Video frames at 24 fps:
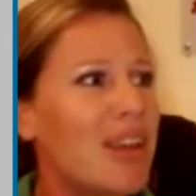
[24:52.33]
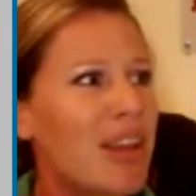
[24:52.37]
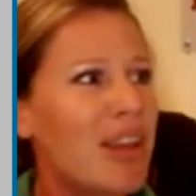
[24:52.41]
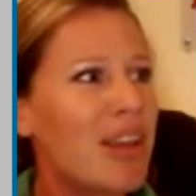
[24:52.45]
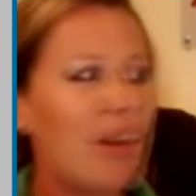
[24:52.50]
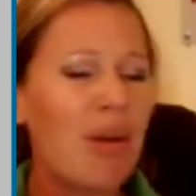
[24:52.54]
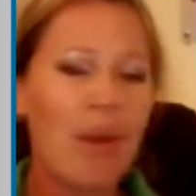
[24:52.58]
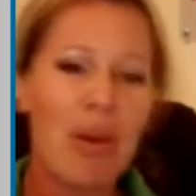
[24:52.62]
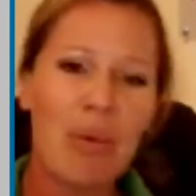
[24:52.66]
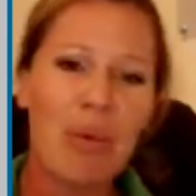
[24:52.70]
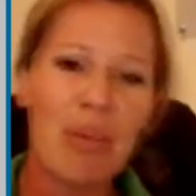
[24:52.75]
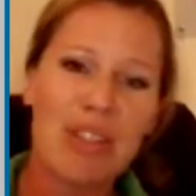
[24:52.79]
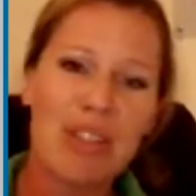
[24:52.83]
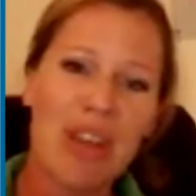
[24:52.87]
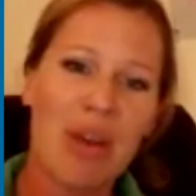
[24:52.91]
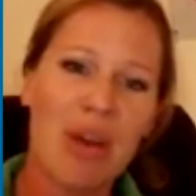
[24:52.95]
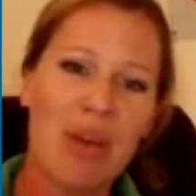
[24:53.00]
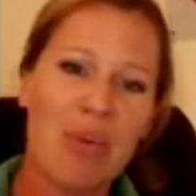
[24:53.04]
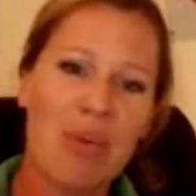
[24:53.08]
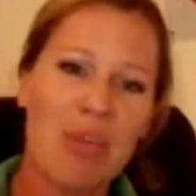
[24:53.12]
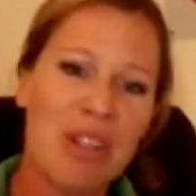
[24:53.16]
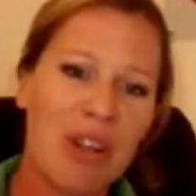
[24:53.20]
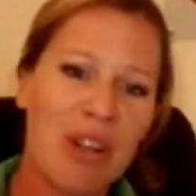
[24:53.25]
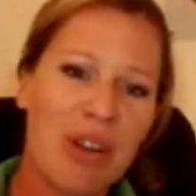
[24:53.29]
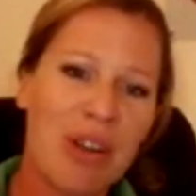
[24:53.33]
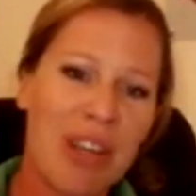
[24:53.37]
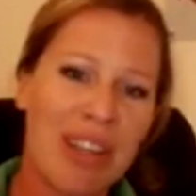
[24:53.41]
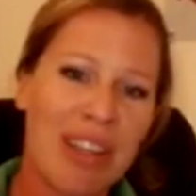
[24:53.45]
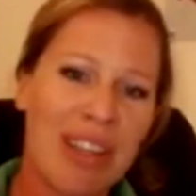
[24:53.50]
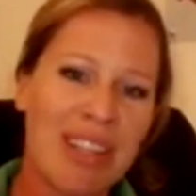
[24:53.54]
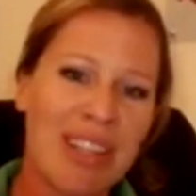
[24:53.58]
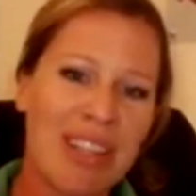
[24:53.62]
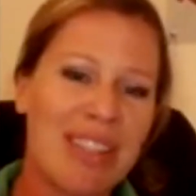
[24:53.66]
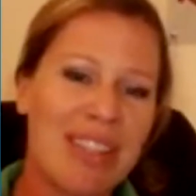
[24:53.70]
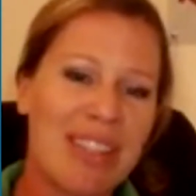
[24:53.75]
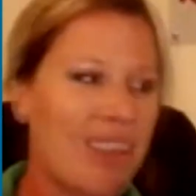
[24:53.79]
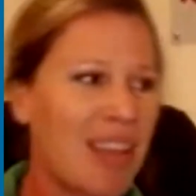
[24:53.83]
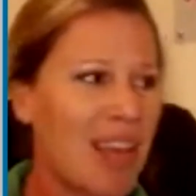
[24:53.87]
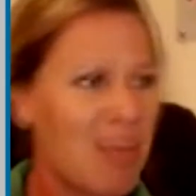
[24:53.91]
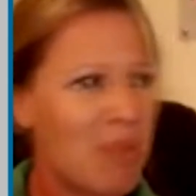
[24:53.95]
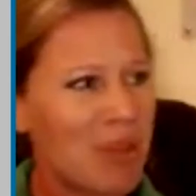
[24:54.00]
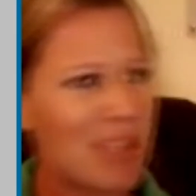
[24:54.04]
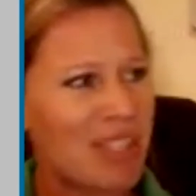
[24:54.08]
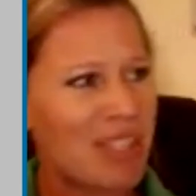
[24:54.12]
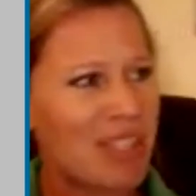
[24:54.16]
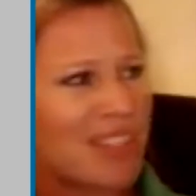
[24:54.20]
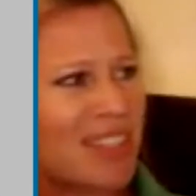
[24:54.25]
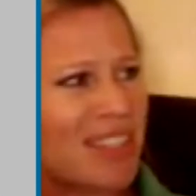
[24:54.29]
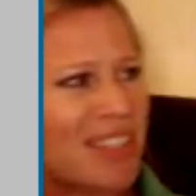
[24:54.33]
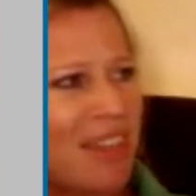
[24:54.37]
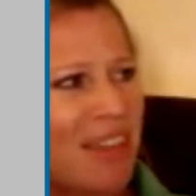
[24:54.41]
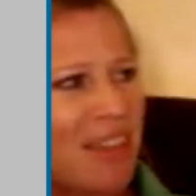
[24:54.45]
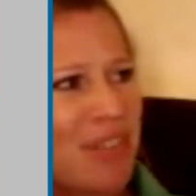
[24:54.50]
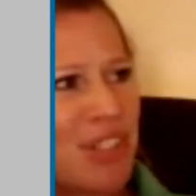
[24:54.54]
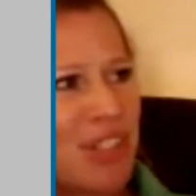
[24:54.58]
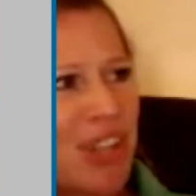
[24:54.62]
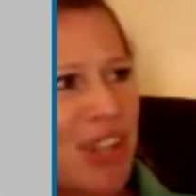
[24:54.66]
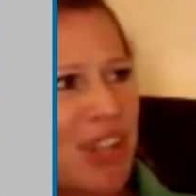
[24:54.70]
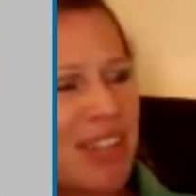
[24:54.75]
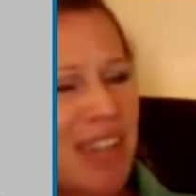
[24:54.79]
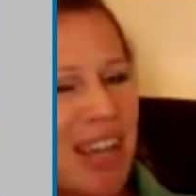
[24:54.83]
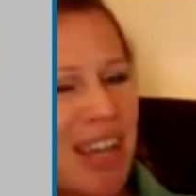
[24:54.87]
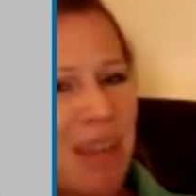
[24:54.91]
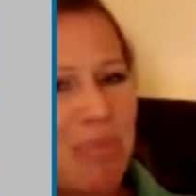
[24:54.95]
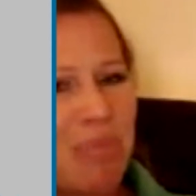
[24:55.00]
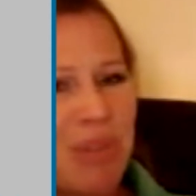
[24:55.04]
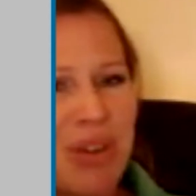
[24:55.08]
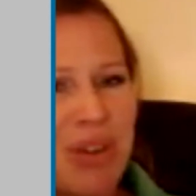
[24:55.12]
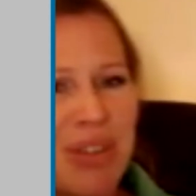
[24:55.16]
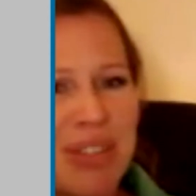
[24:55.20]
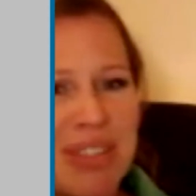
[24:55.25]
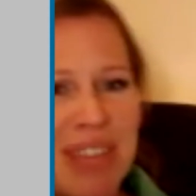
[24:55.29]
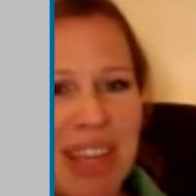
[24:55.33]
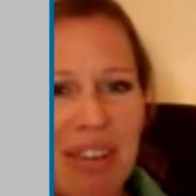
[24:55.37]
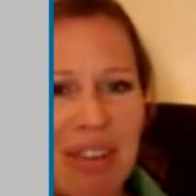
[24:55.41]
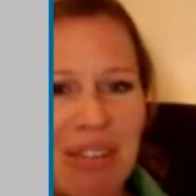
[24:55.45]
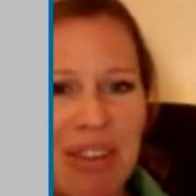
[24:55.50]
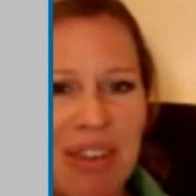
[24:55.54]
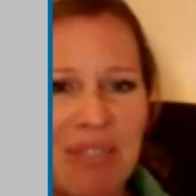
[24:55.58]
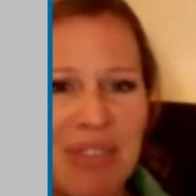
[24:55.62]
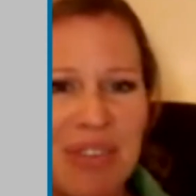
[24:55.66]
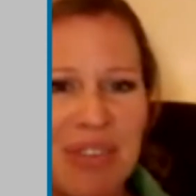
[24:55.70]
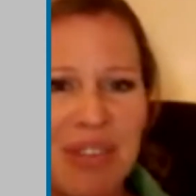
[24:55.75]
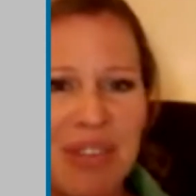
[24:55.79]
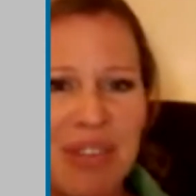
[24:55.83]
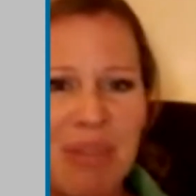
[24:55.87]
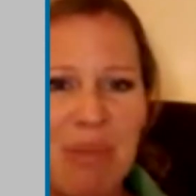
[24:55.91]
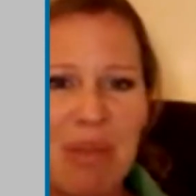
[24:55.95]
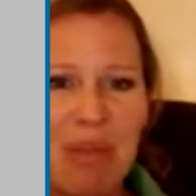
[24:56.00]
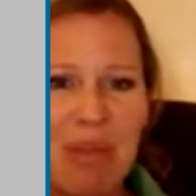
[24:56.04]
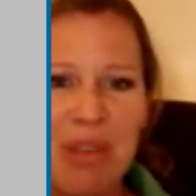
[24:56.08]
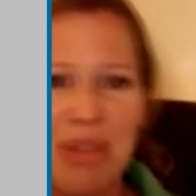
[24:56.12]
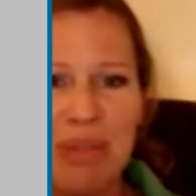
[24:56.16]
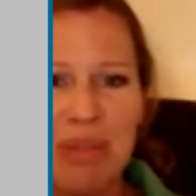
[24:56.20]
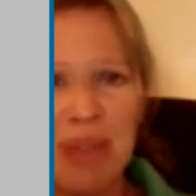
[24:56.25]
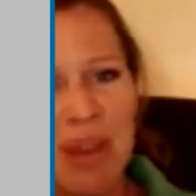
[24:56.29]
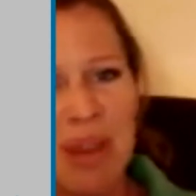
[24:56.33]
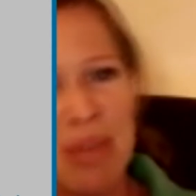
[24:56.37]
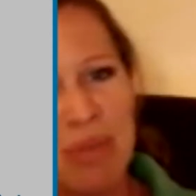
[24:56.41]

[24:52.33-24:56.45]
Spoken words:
I want to look at this thing. Their businesses haven't shut down with their Greenfins members.